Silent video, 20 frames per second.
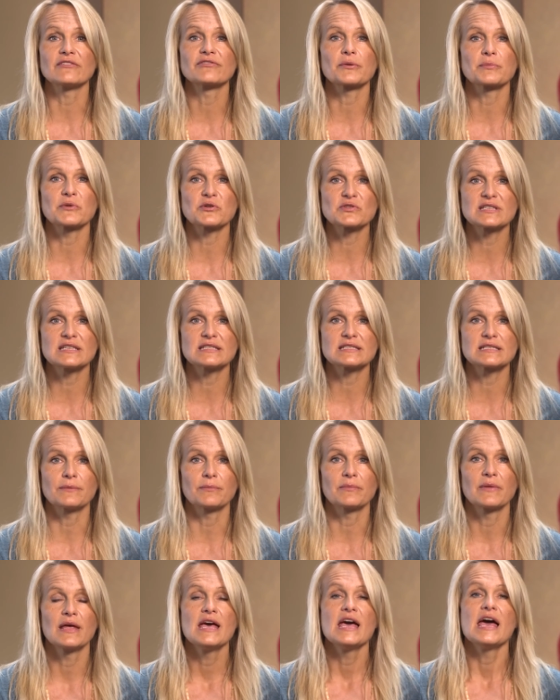from your system.
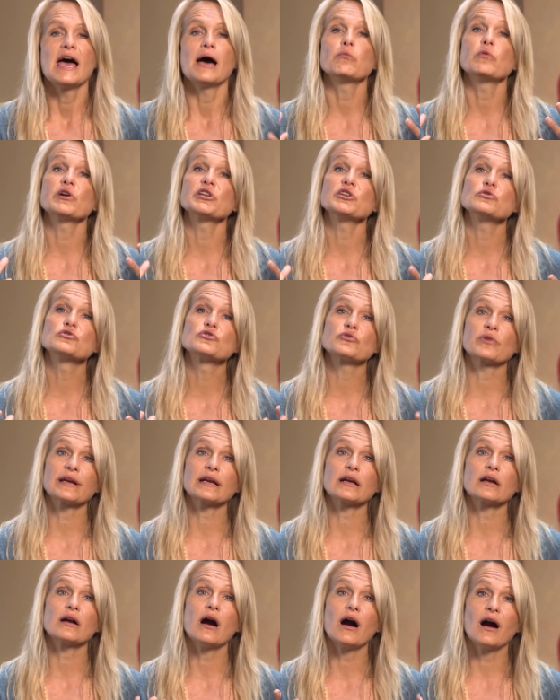And when you
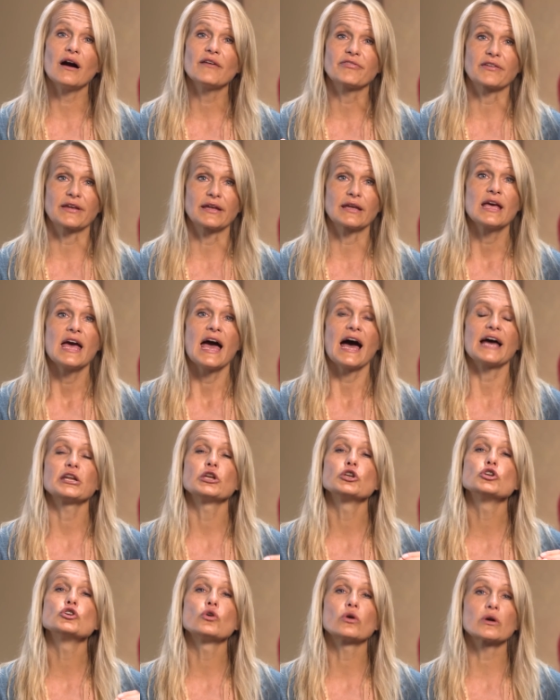drink coffee, an
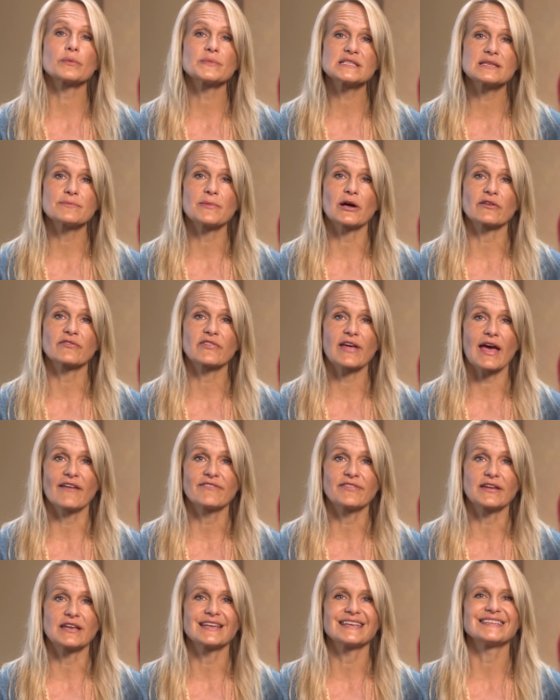enormous amount of
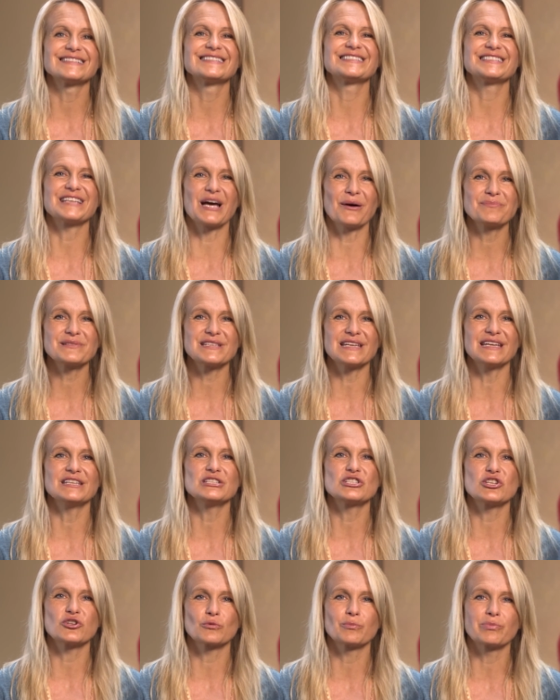caffeine is dumped
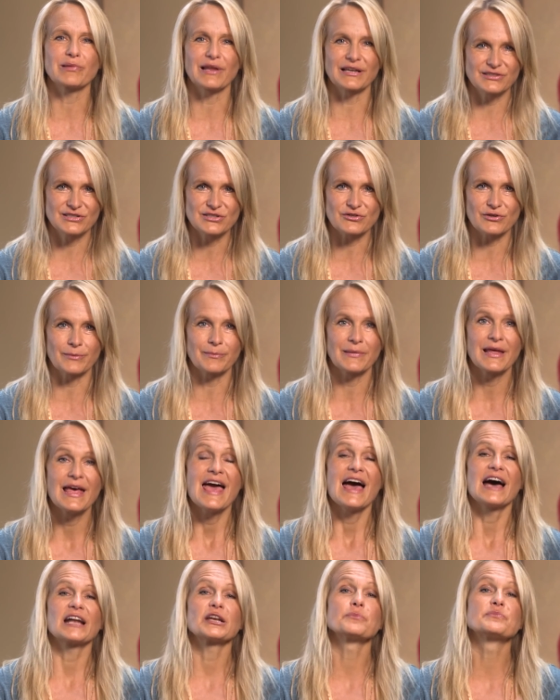into your bloodstream
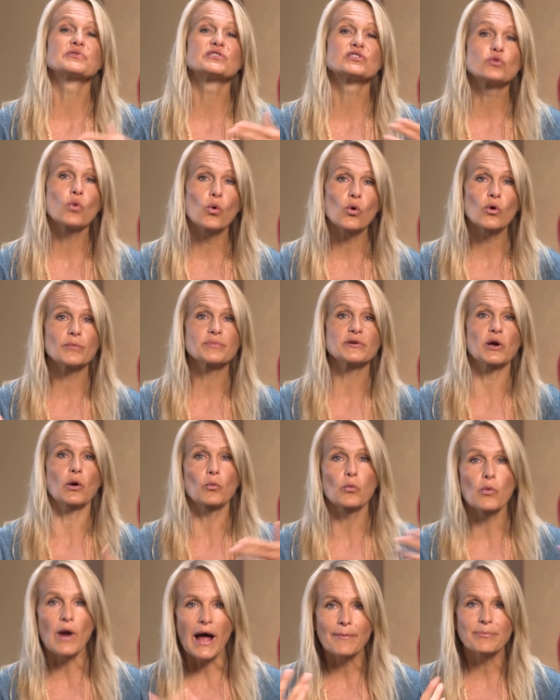and absorbed
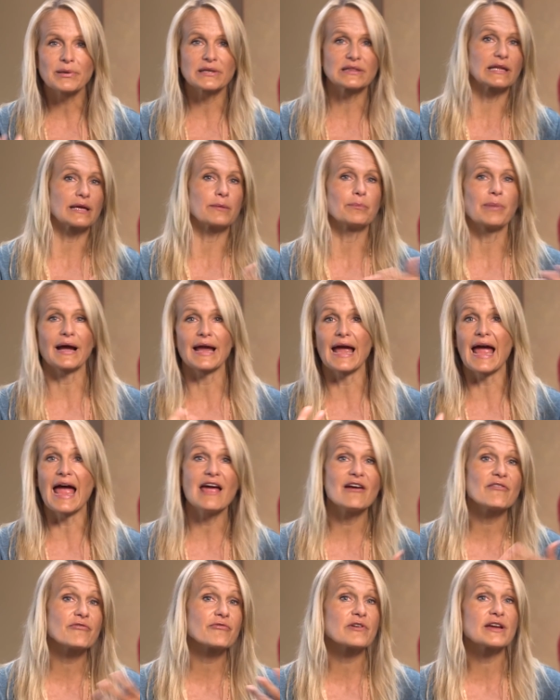rapidly by
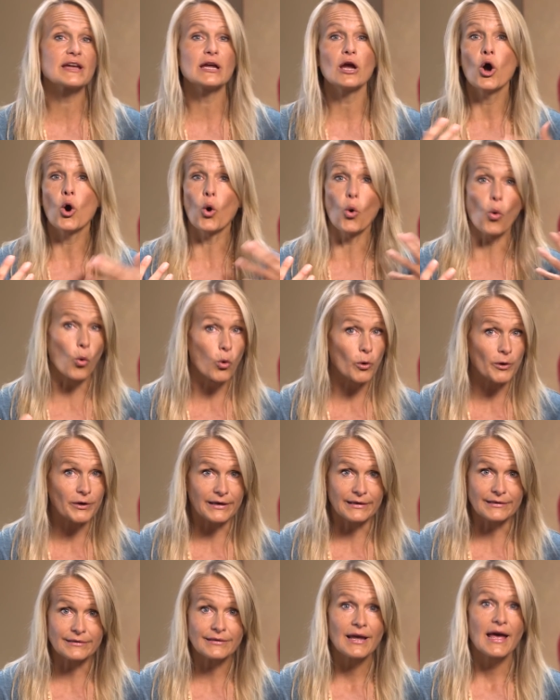every
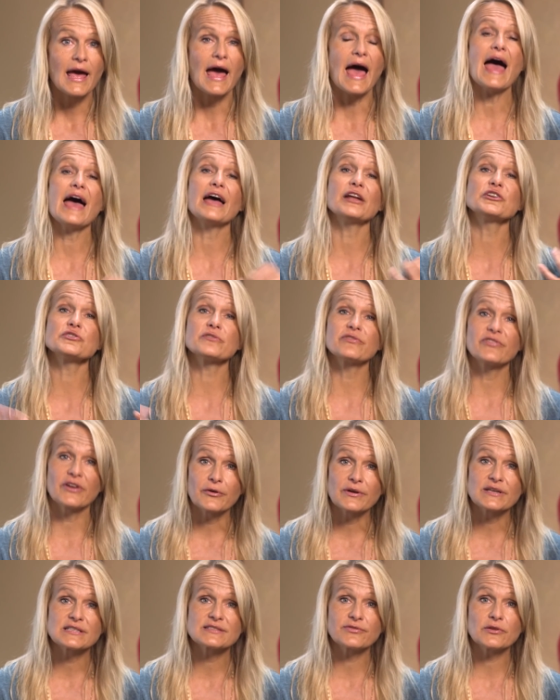organ and your
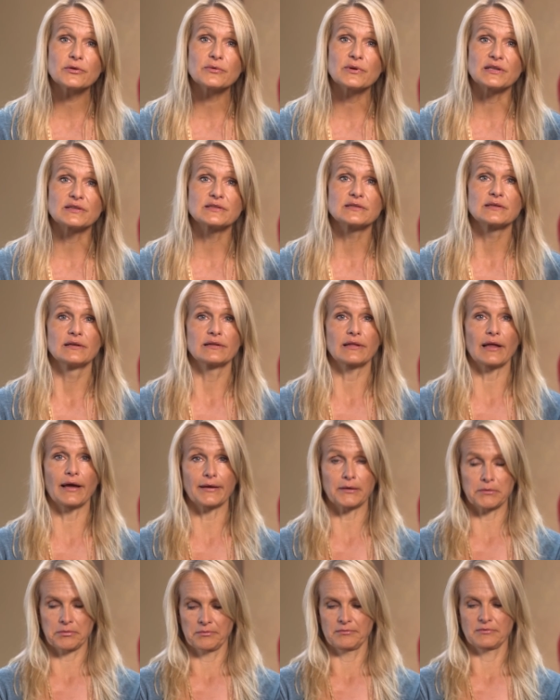various fluids,
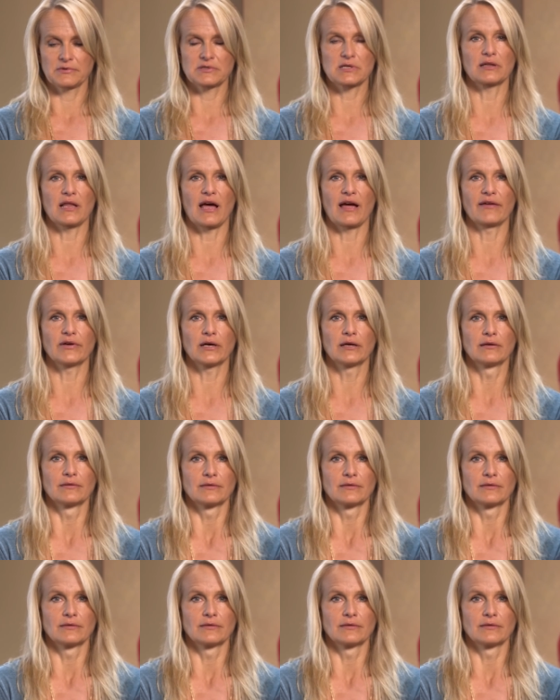like saliva,